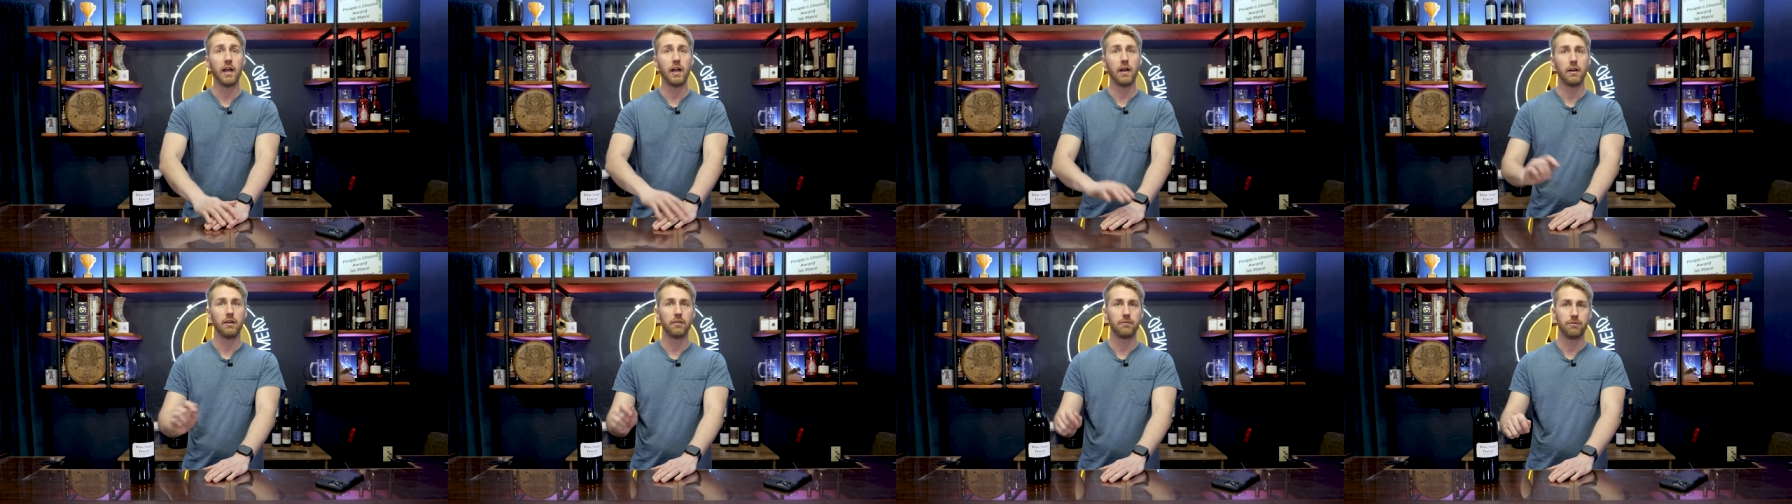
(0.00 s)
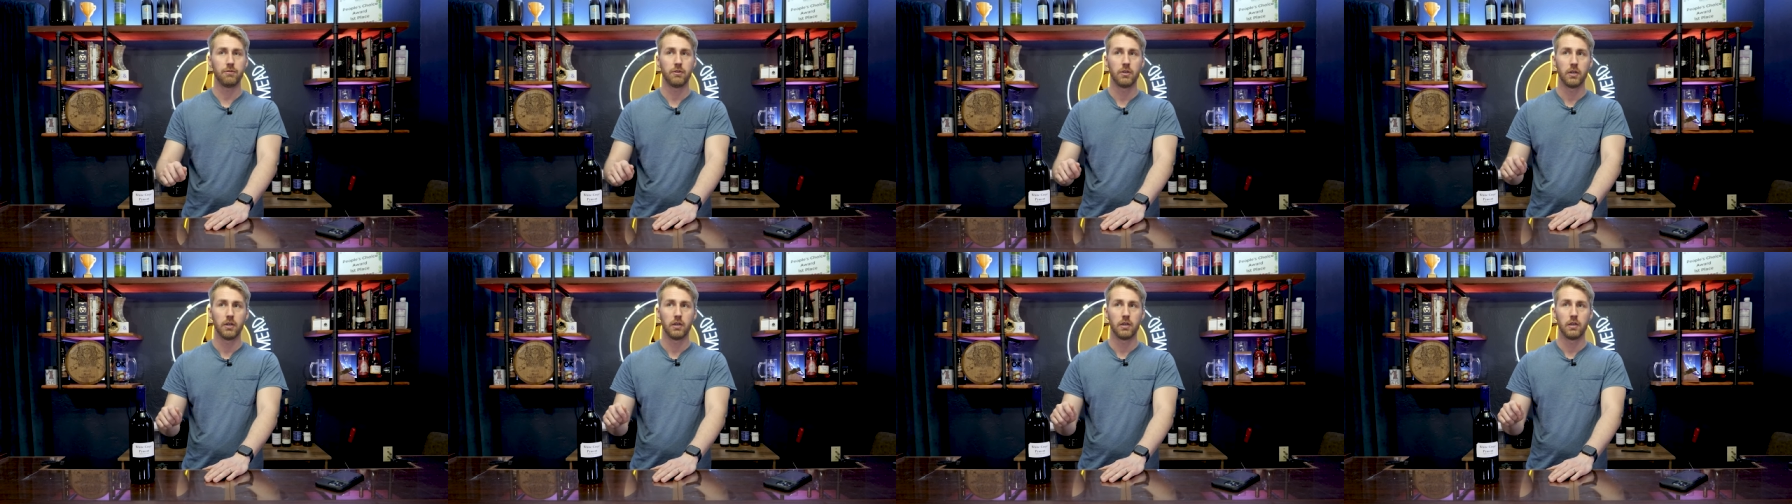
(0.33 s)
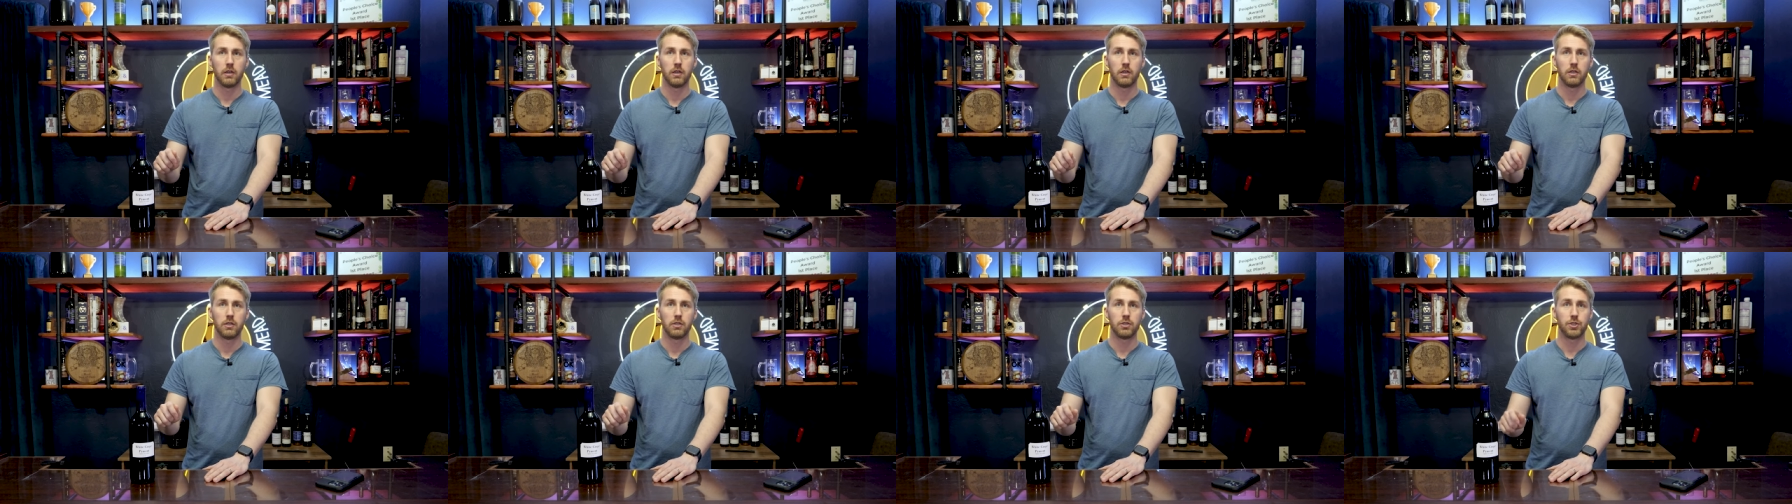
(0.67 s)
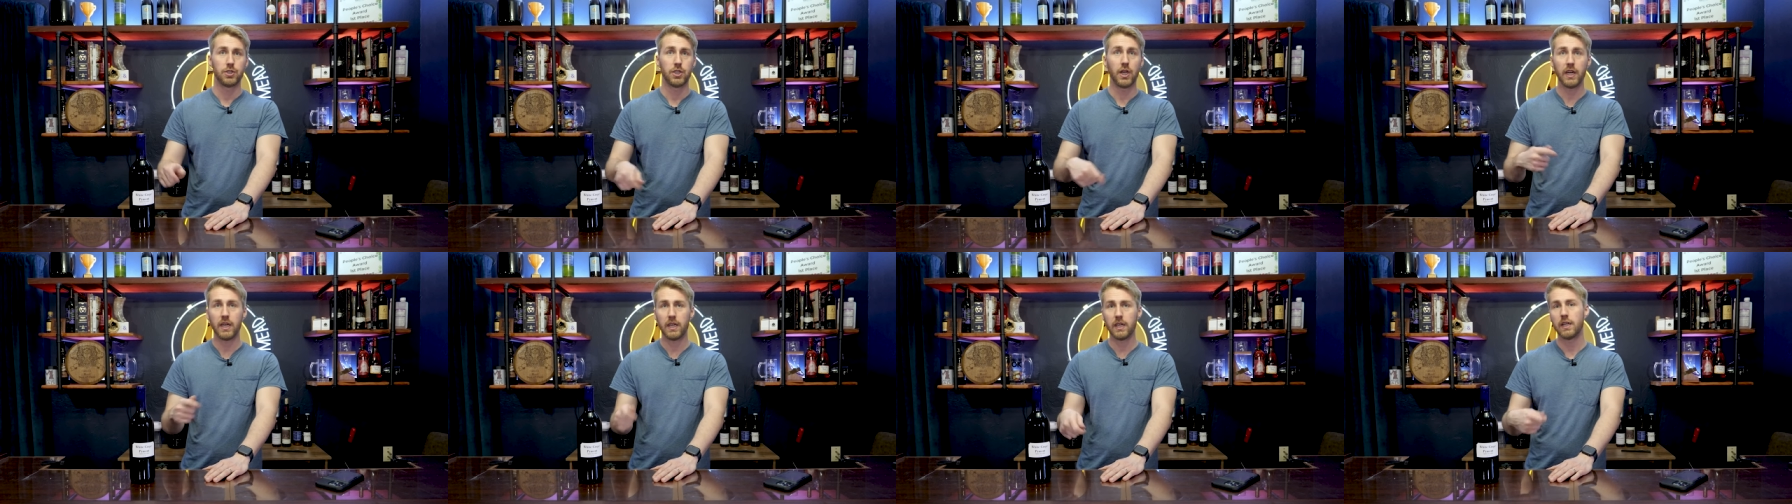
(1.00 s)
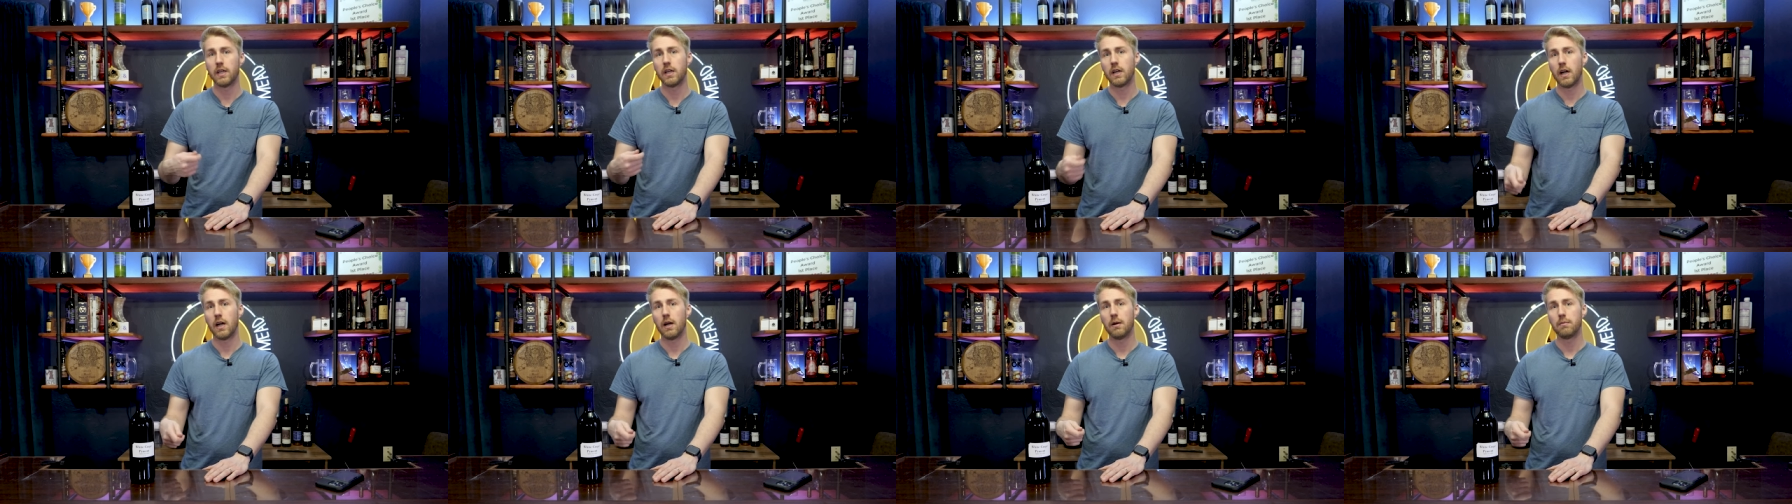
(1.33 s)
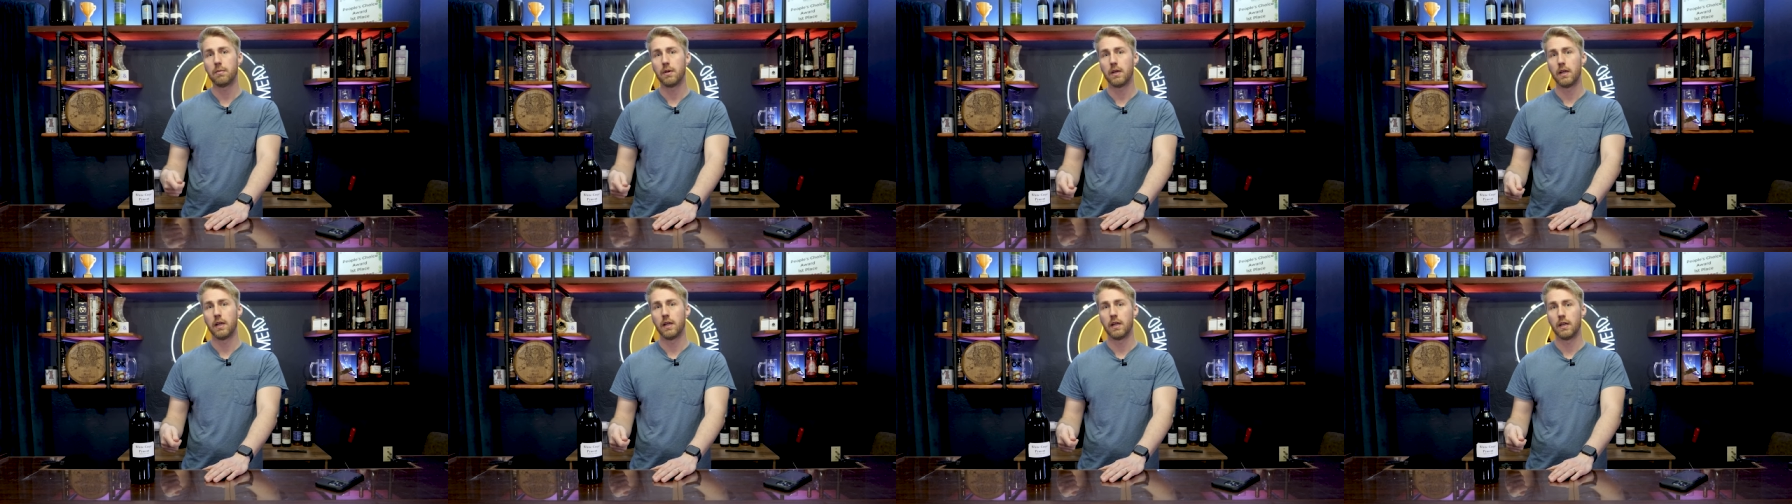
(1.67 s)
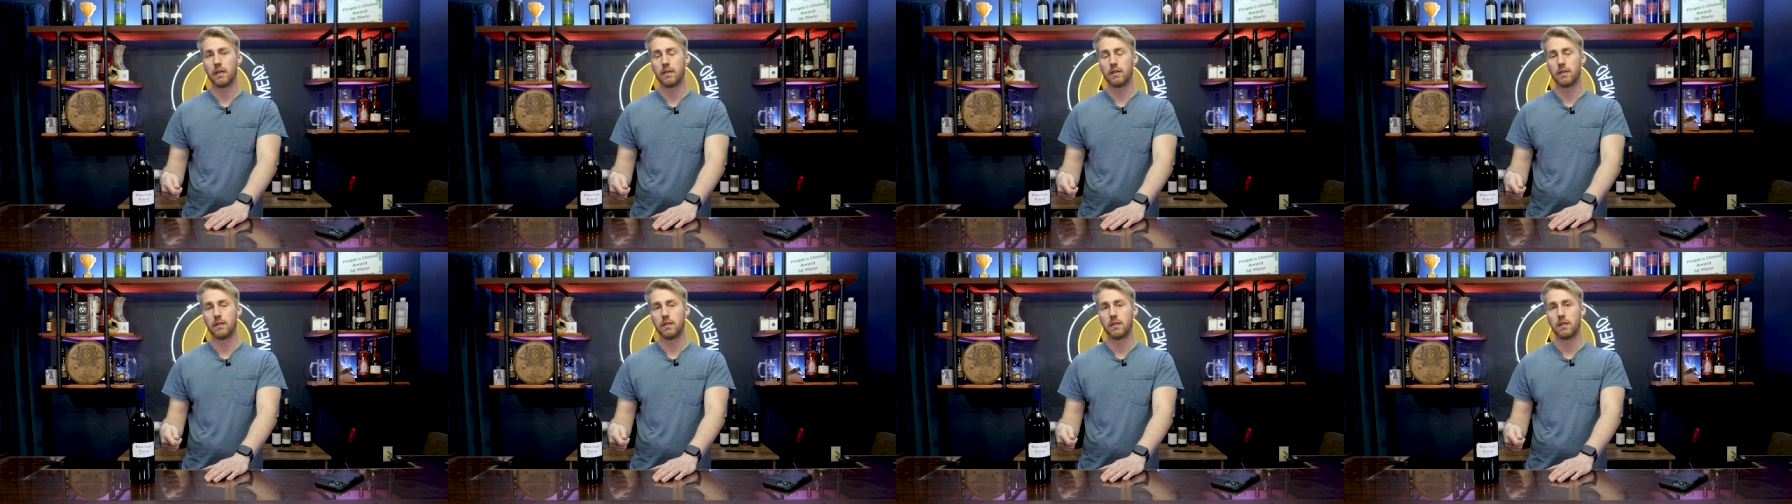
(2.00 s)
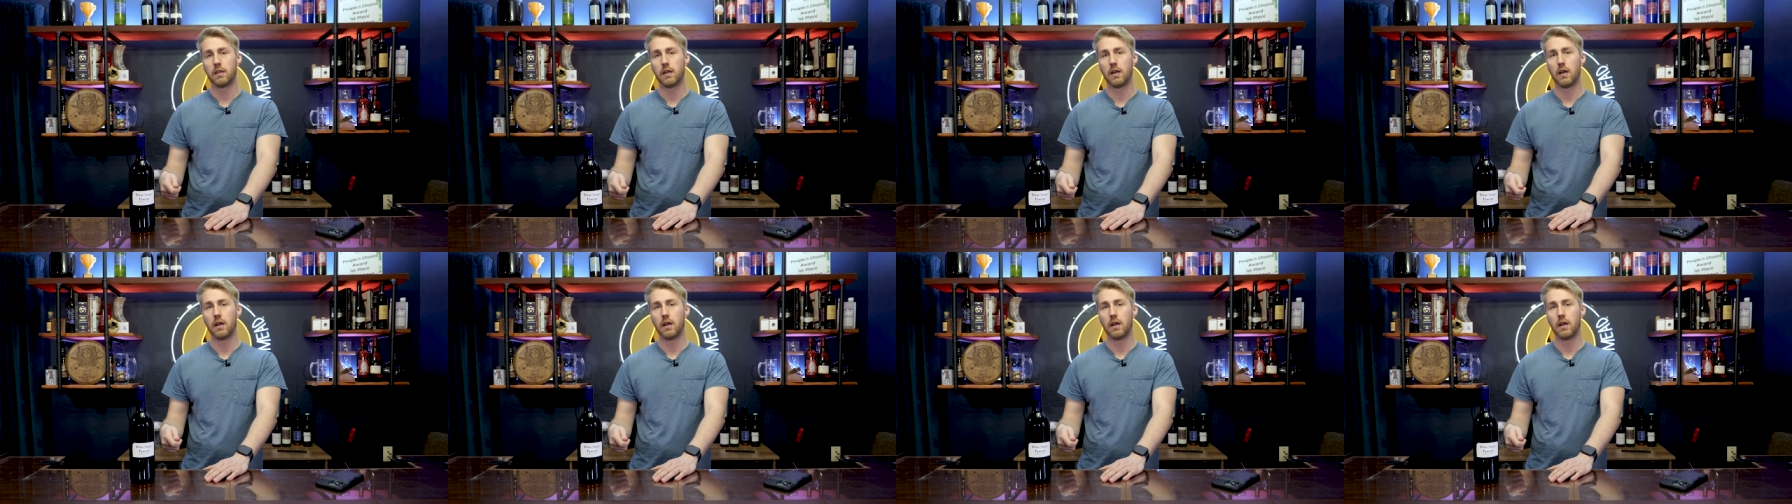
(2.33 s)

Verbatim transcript: have shaken it up and